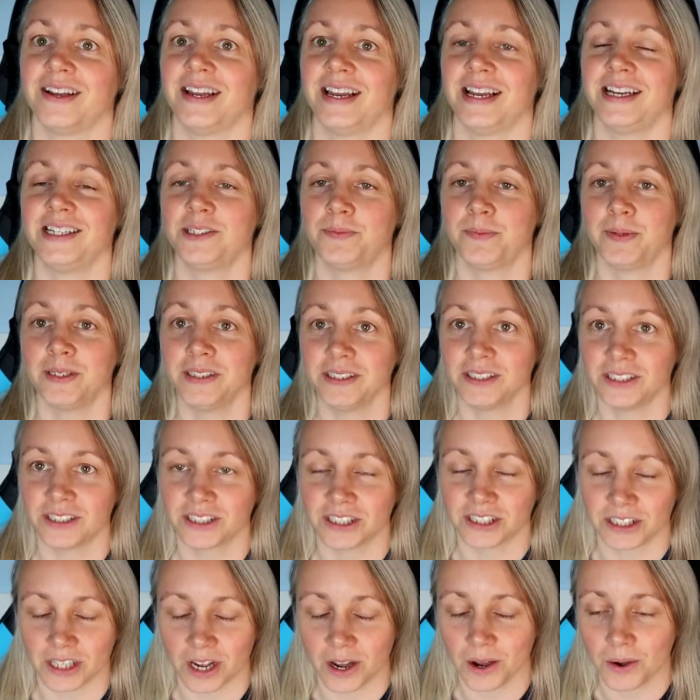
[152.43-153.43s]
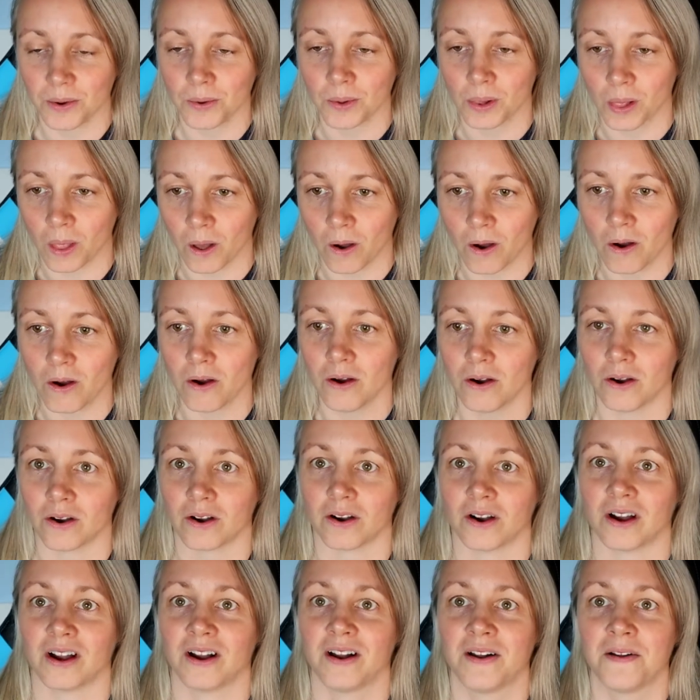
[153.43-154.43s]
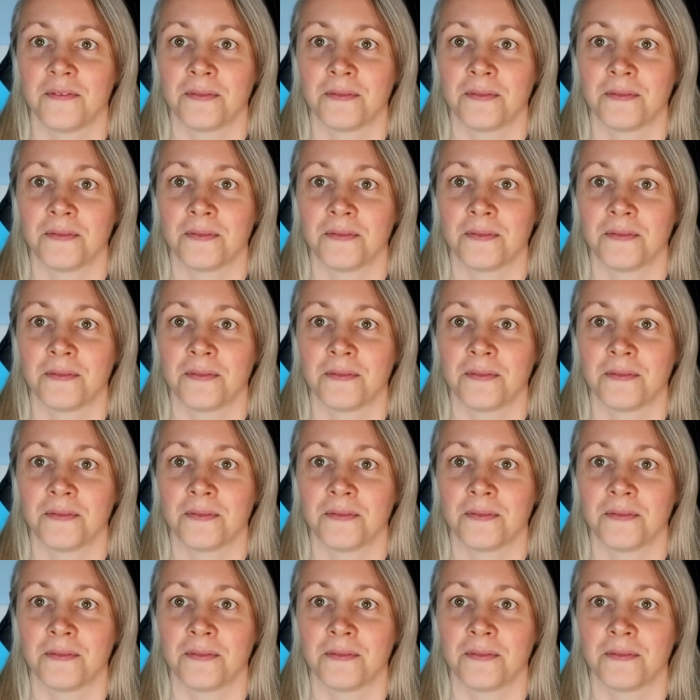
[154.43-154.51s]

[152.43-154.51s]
It's been so long.